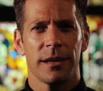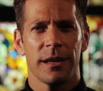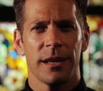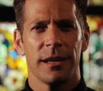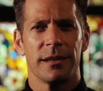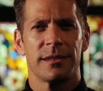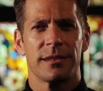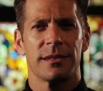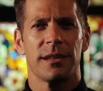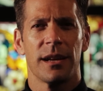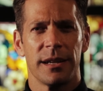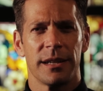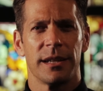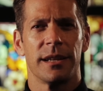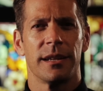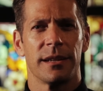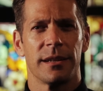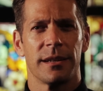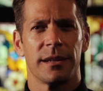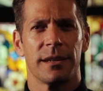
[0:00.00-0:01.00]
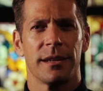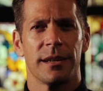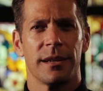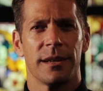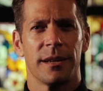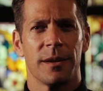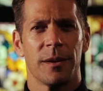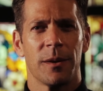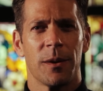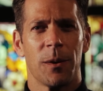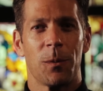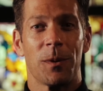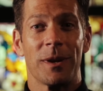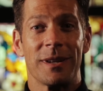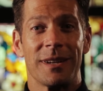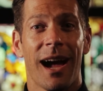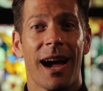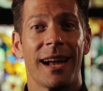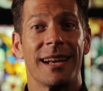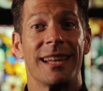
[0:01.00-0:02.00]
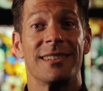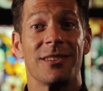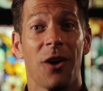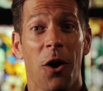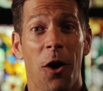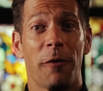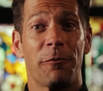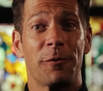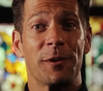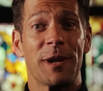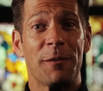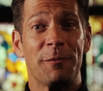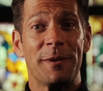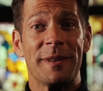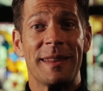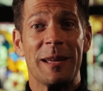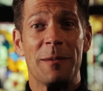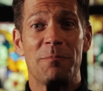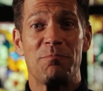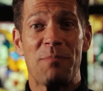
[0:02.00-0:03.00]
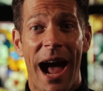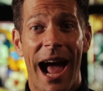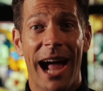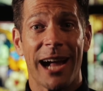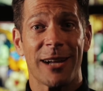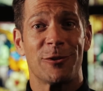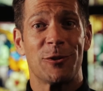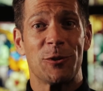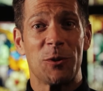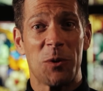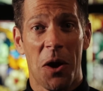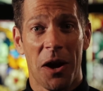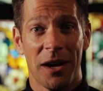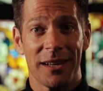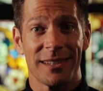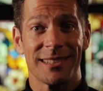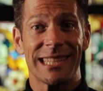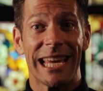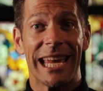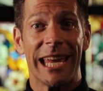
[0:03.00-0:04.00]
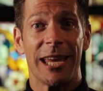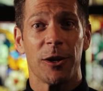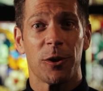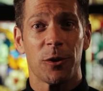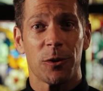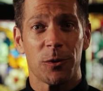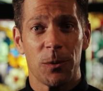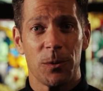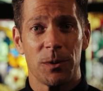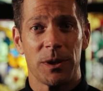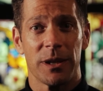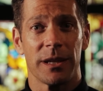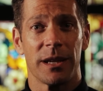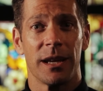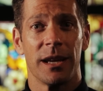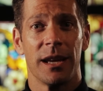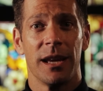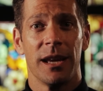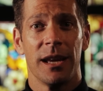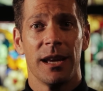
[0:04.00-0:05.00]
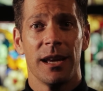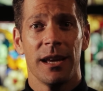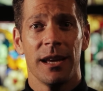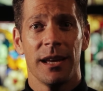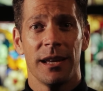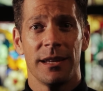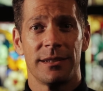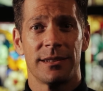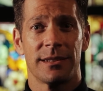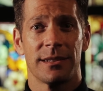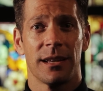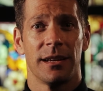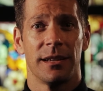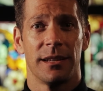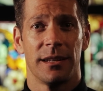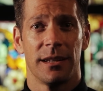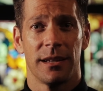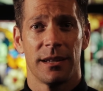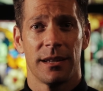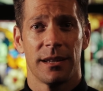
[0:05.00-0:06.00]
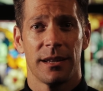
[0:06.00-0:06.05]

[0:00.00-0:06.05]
his Son, where God has offered everything back to us, including his Son.